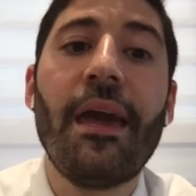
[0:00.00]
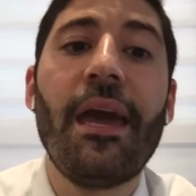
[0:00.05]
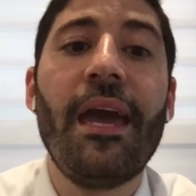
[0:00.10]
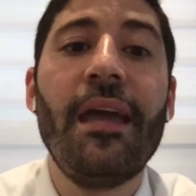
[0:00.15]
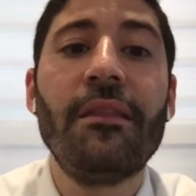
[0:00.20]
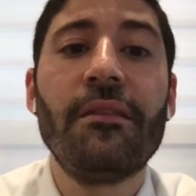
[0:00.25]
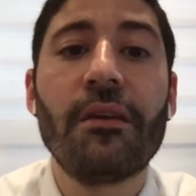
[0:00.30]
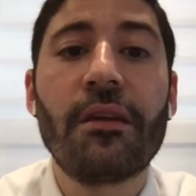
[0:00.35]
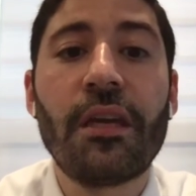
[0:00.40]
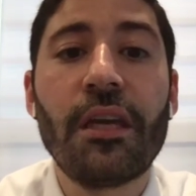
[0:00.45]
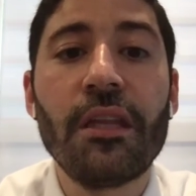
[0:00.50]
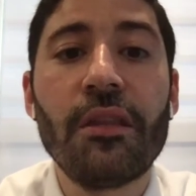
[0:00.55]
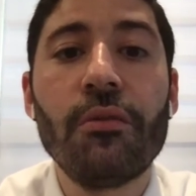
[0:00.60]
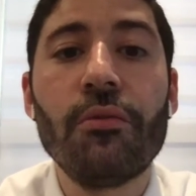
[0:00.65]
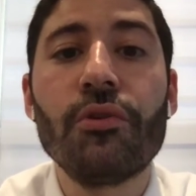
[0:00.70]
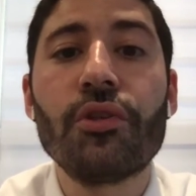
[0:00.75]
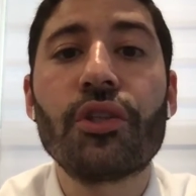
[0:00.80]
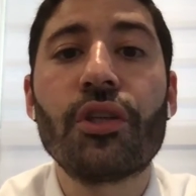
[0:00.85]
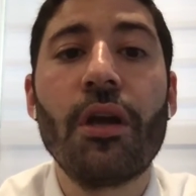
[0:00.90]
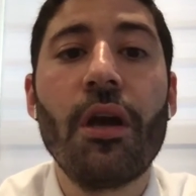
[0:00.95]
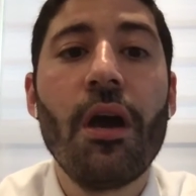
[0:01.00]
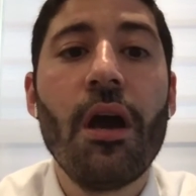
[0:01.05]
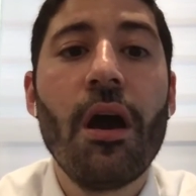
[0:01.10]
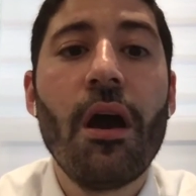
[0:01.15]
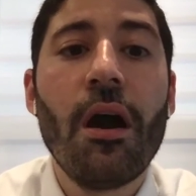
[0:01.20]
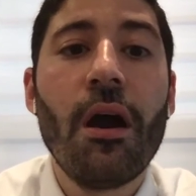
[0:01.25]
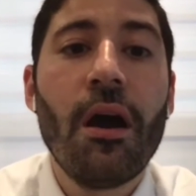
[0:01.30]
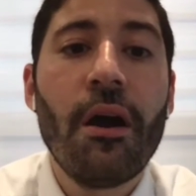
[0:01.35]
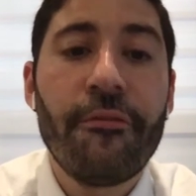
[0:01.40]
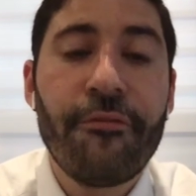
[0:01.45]
and the Kiddush
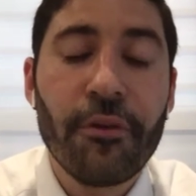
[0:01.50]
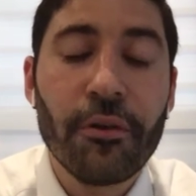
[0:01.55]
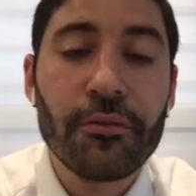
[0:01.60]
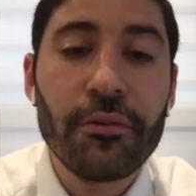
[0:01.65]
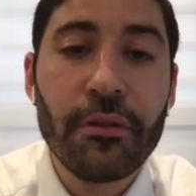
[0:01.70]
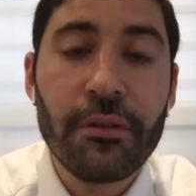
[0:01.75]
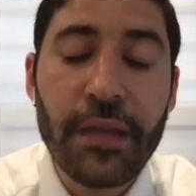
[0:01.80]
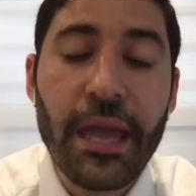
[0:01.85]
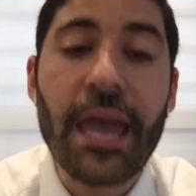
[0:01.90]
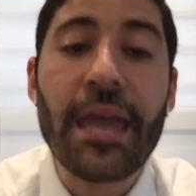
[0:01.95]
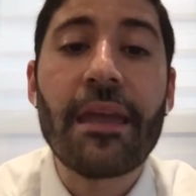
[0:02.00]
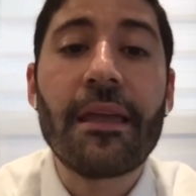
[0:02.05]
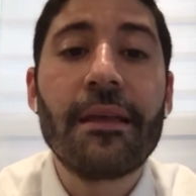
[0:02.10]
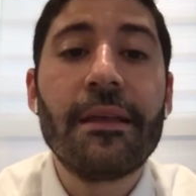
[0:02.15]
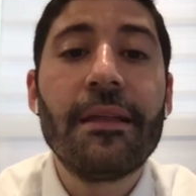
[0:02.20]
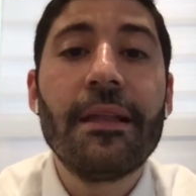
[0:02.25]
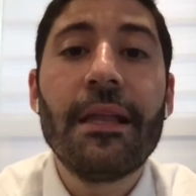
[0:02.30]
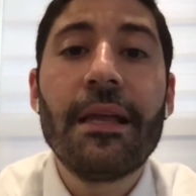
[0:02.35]
for the day.